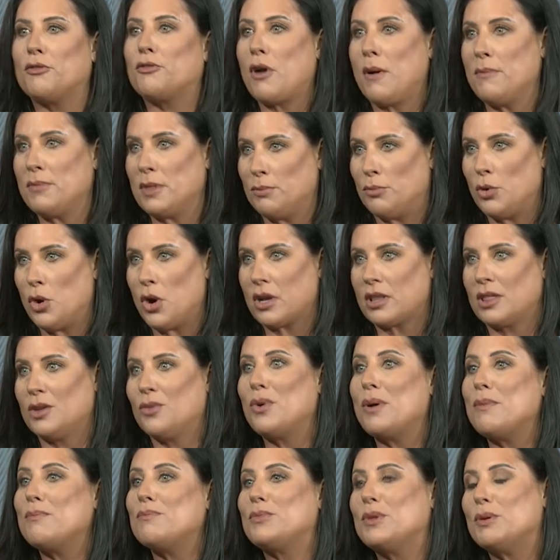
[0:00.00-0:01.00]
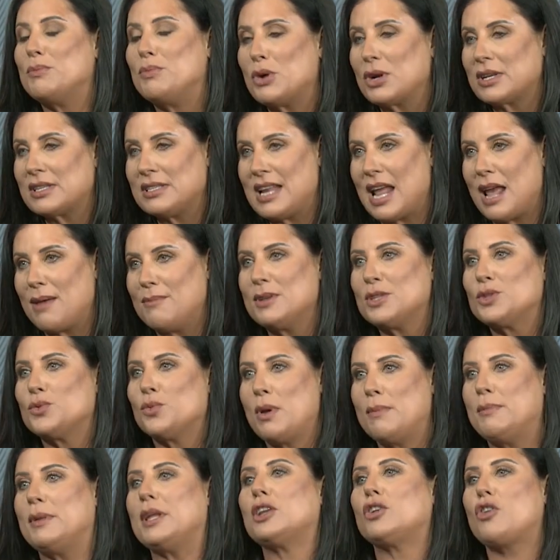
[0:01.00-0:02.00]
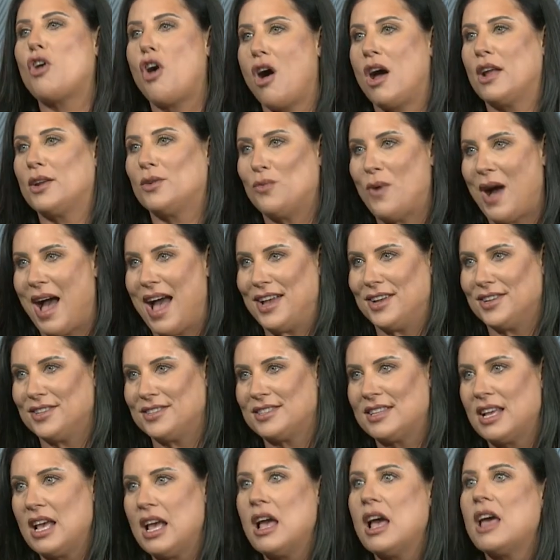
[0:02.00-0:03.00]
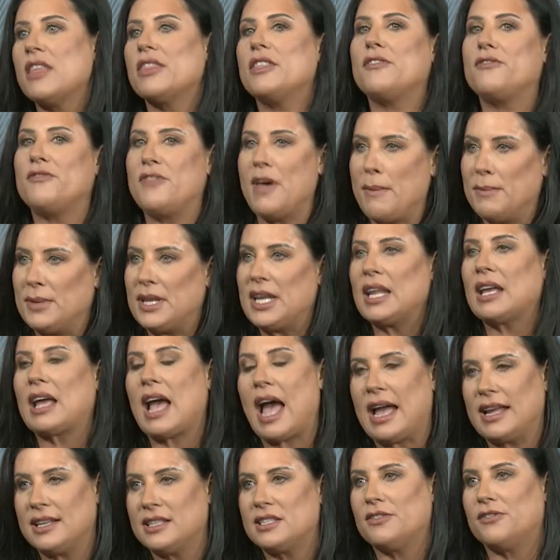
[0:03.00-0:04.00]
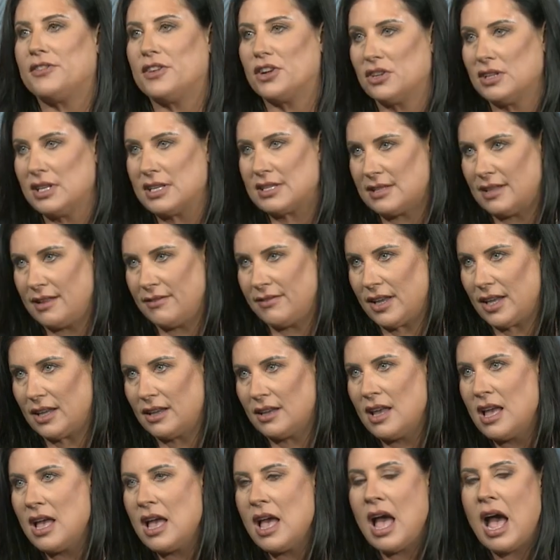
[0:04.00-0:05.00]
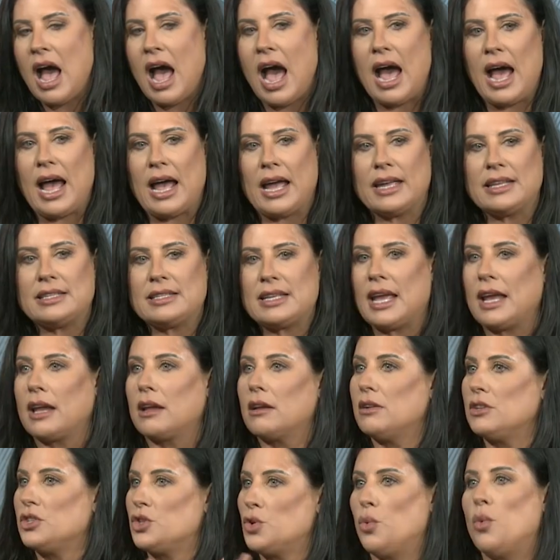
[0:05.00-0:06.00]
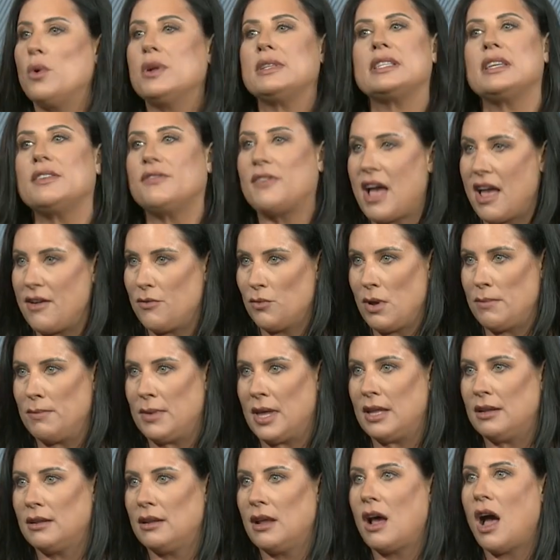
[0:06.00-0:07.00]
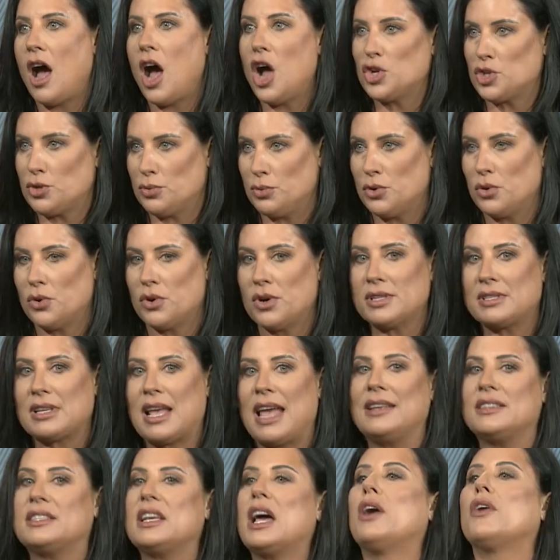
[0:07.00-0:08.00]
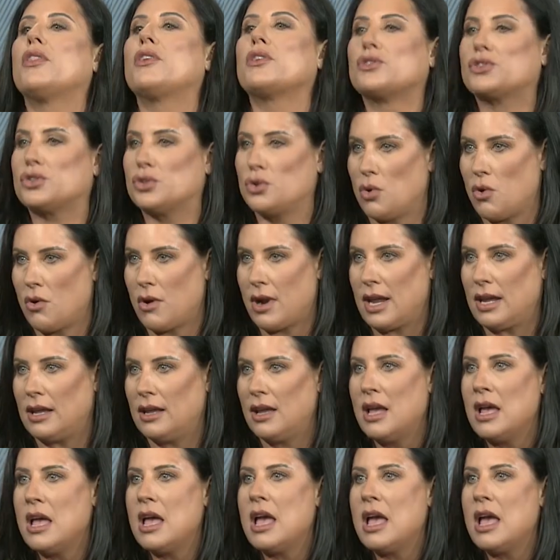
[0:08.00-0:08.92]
from the book, the book's name is Women Gone Wild, The Feminine Guide to Fearless Living. I take 25 women entrepreneurs and tell their story.